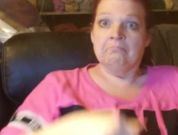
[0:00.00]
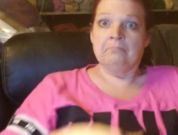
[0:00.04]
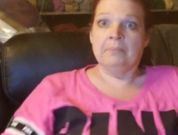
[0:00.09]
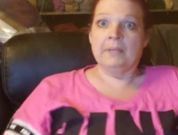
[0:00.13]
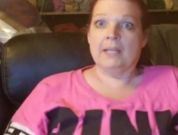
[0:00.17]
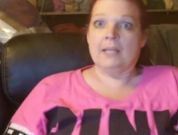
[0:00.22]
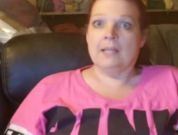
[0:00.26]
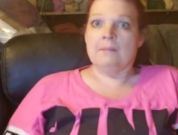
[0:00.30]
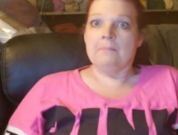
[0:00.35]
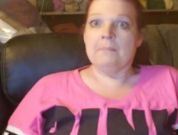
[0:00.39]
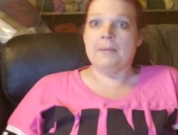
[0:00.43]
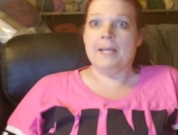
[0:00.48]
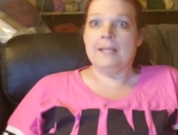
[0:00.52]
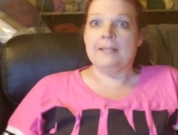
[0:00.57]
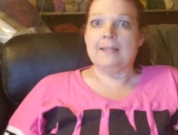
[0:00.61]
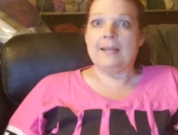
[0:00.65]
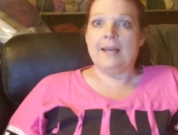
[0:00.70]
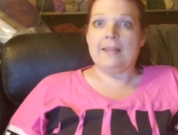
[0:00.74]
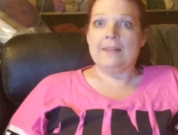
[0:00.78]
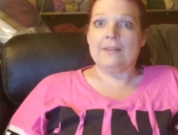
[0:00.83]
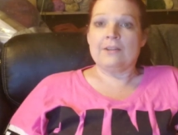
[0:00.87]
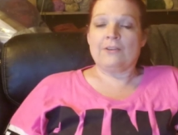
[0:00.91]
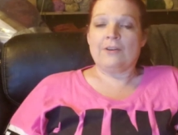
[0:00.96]
Billy made
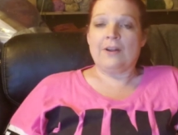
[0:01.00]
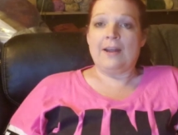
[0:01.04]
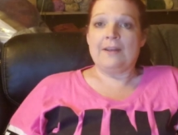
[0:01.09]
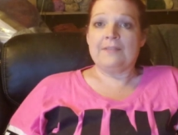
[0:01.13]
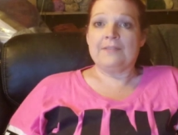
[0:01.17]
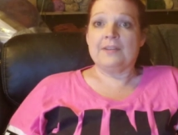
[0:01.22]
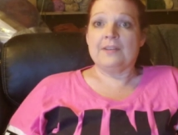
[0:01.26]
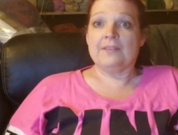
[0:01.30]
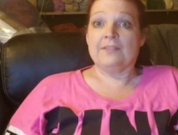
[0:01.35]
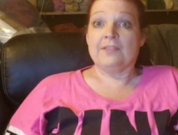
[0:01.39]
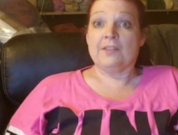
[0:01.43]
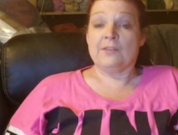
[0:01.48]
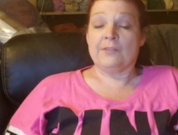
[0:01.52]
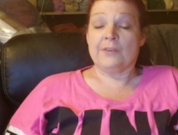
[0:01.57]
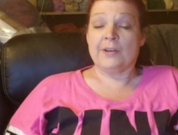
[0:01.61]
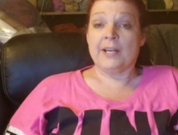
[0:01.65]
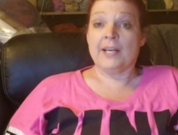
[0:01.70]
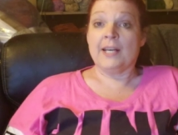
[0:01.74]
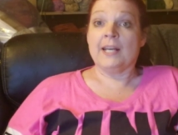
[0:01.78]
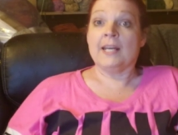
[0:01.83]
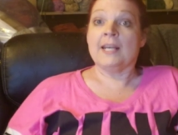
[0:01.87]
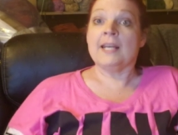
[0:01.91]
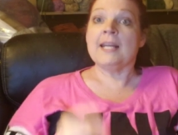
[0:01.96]
that, the crafty
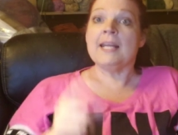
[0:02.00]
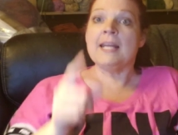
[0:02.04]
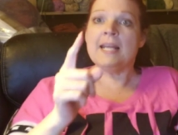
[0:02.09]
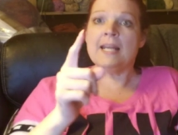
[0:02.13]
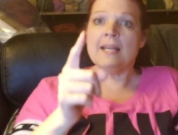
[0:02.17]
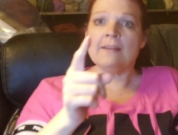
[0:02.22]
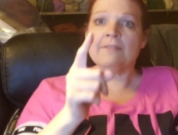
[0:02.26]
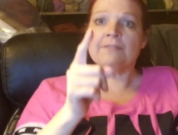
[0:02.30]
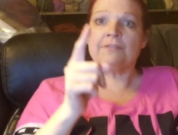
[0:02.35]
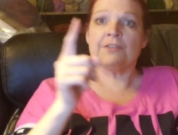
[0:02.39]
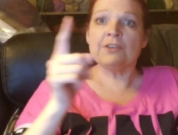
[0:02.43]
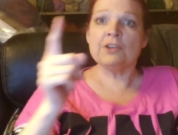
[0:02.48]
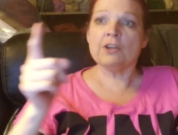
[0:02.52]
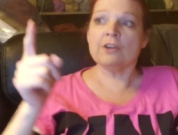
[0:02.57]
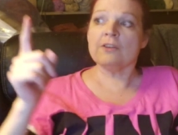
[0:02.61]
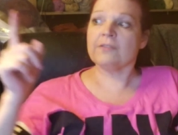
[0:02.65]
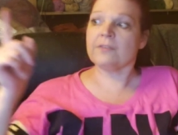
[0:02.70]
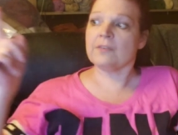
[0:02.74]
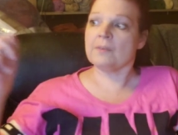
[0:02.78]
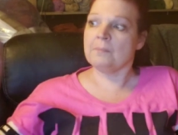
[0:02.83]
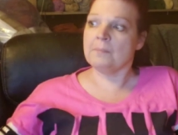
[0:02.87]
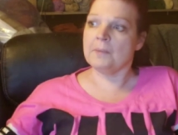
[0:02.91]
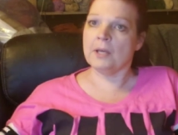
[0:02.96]
Floridian, if you're
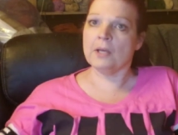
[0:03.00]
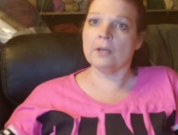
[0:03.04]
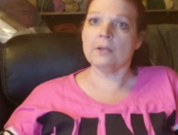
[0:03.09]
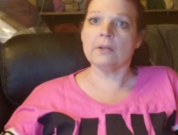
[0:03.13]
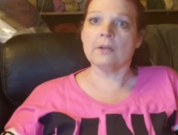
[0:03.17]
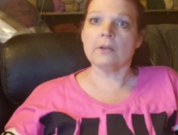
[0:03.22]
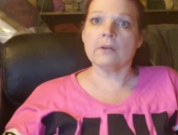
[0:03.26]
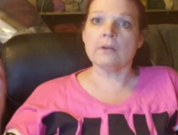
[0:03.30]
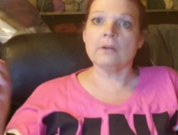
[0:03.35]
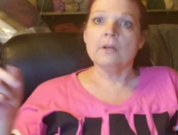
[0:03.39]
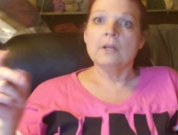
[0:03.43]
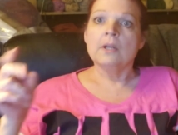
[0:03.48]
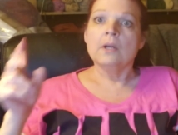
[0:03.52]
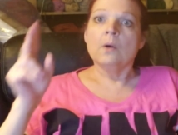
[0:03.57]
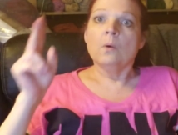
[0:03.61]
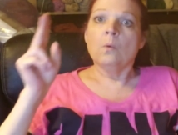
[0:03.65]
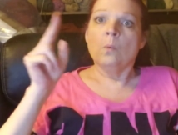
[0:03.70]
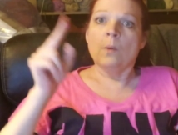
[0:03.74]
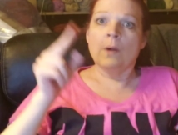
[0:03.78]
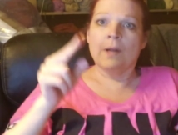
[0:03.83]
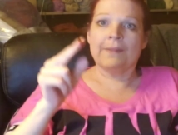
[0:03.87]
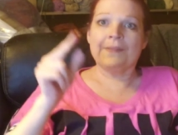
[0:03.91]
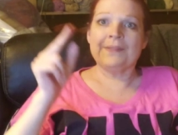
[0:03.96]
familiar
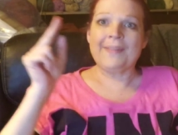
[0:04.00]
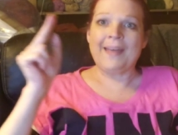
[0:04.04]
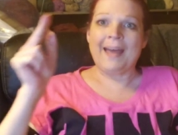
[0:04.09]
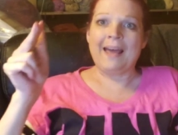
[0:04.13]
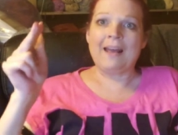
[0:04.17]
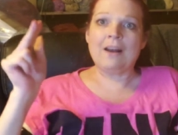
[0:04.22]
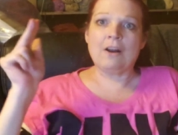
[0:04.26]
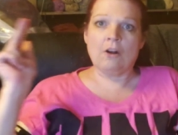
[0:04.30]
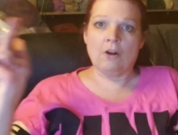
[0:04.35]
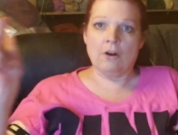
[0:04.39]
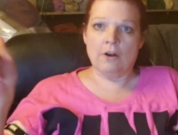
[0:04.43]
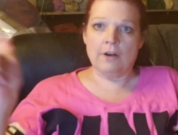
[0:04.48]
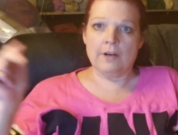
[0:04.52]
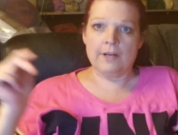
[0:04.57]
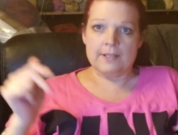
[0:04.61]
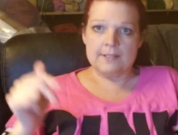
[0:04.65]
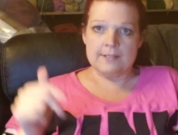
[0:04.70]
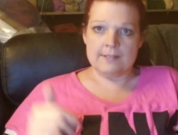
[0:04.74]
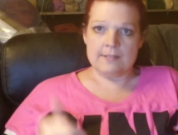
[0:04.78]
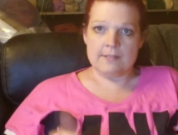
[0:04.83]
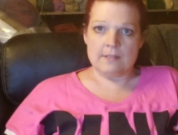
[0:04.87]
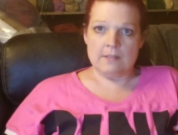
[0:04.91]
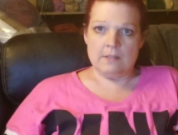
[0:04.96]
with that
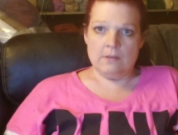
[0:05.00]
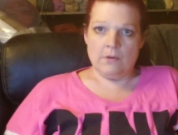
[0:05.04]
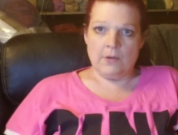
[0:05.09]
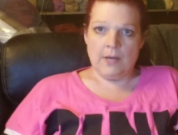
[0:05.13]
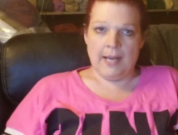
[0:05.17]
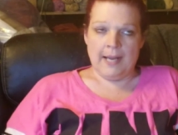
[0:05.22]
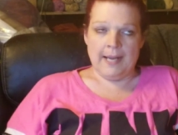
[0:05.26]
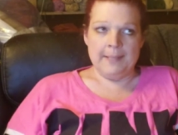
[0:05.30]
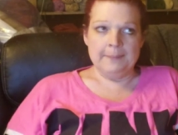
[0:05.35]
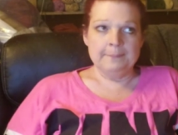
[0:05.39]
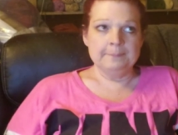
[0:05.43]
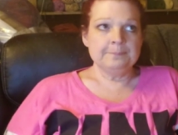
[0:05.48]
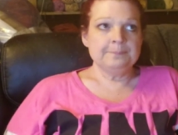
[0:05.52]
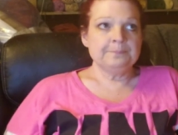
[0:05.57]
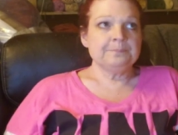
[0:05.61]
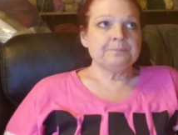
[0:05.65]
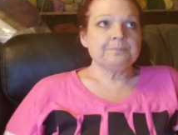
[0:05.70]
artist, okay?